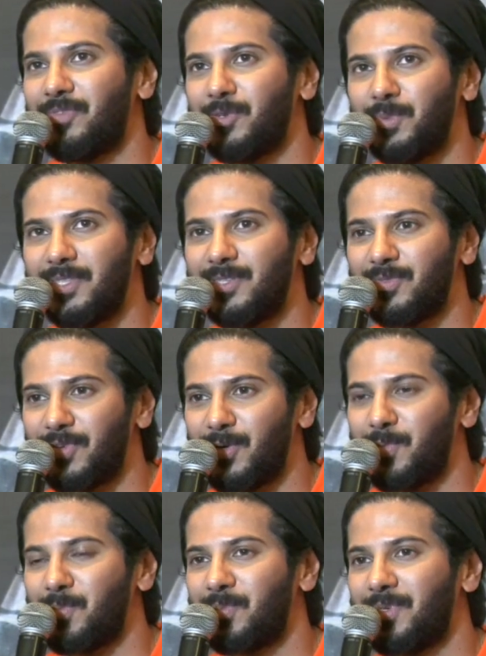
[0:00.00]
offered me this
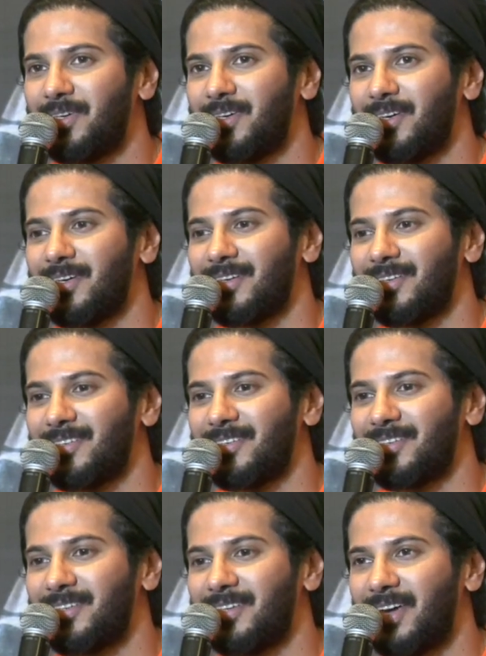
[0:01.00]
film,
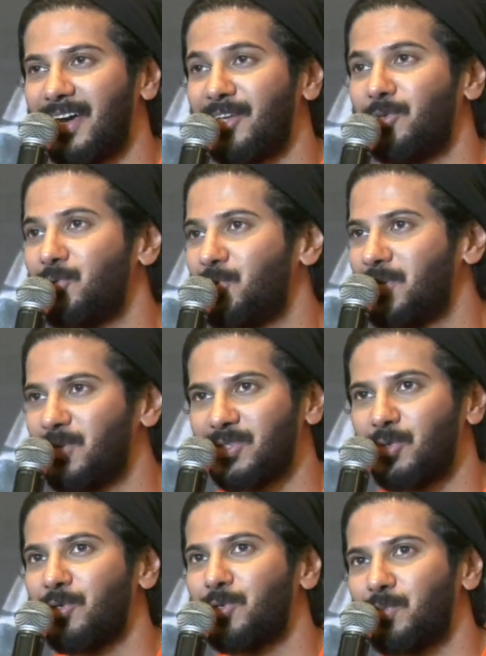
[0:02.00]
I knew it was
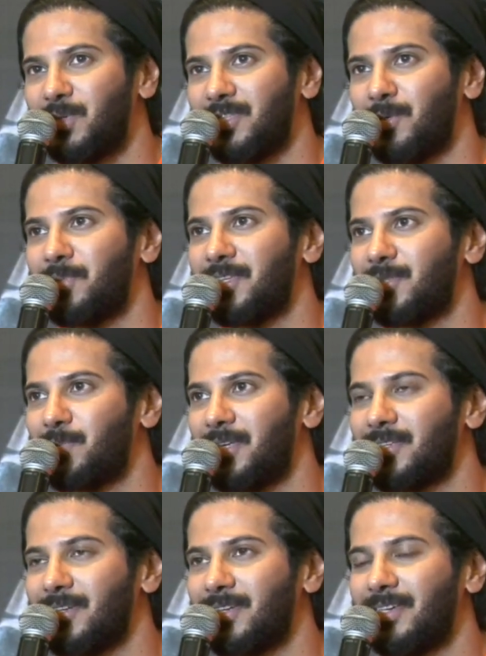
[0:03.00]
going to be something
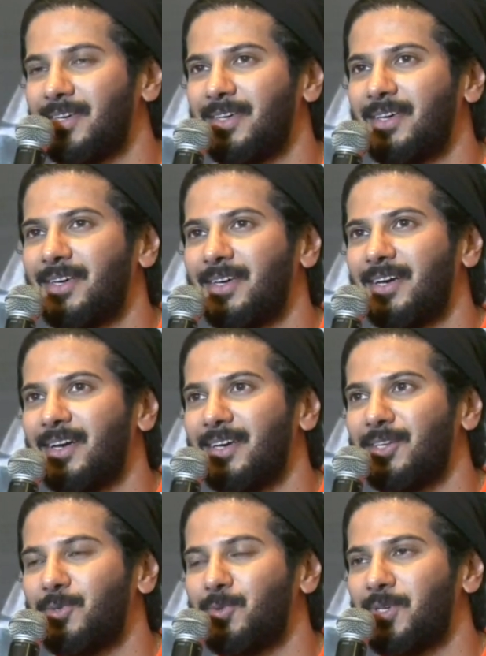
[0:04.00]
special.
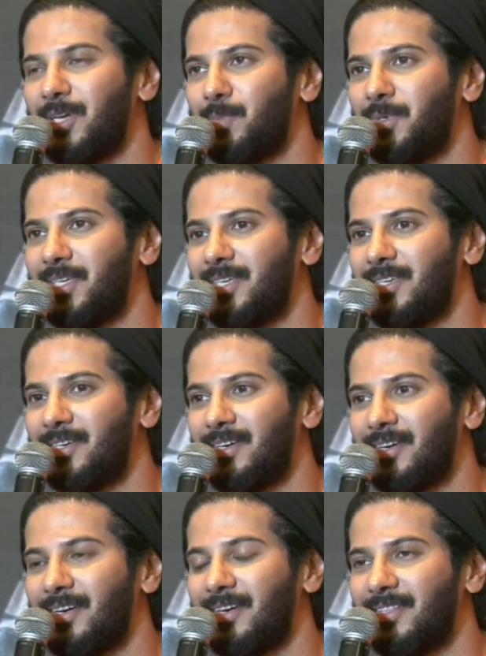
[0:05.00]
I knew it will be,
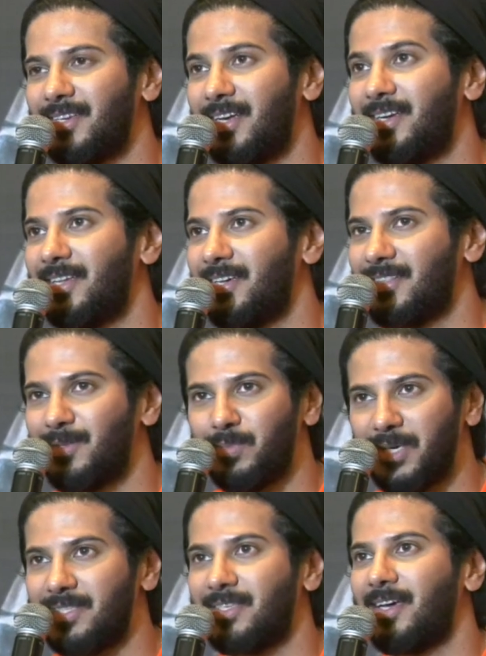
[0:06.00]
they'll take the
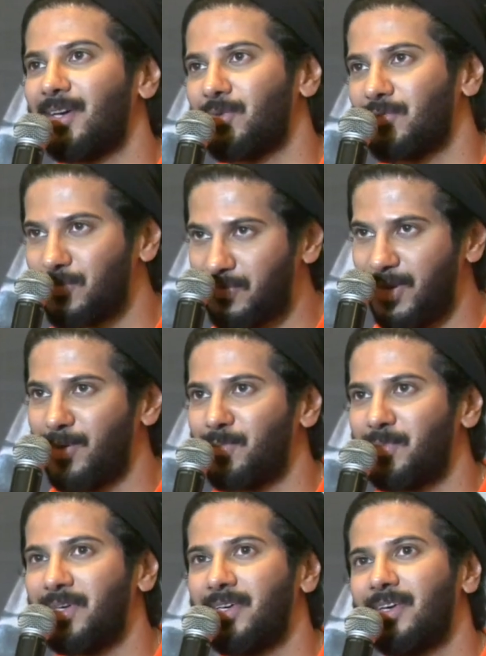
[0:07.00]
best care of the film